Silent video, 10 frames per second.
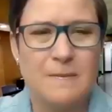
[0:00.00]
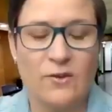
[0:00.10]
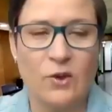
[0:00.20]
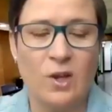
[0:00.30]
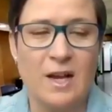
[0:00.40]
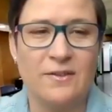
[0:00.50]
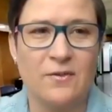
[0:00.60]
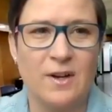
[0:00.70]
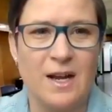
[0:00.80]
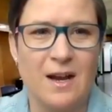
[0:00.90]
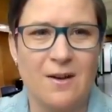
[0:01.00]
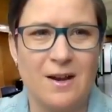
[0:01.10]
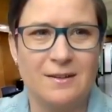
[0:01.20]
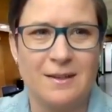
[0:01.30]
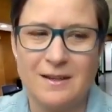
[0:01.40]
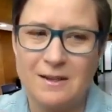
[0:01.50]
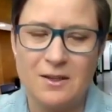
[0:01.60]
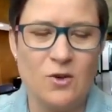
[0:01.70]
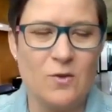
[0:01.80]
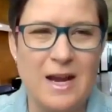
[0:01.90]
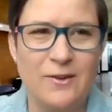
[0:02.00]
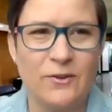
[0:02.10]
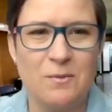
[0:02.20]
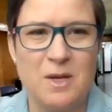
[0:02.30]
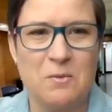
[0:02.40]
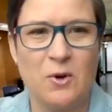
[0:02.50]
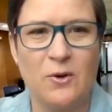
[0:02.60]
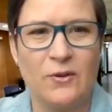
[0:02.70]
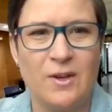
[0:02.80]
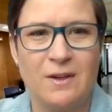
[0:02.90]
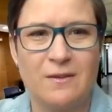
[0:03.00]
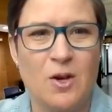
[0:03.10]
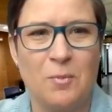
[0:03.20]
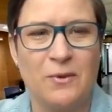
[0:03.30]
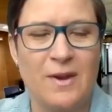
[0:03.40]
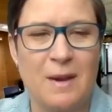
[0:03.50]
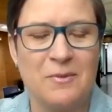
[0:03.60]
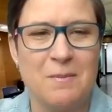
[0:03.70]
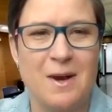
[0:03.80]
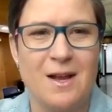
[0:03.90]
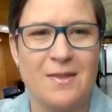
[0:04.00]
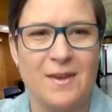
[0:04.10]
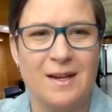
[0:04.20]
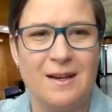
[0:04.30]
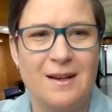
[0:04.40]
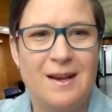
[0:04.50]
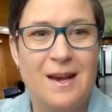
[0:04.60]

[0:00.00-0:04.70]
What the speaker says: things are a lot different now, huh? Like, you and I used to meet in person a couple times a month and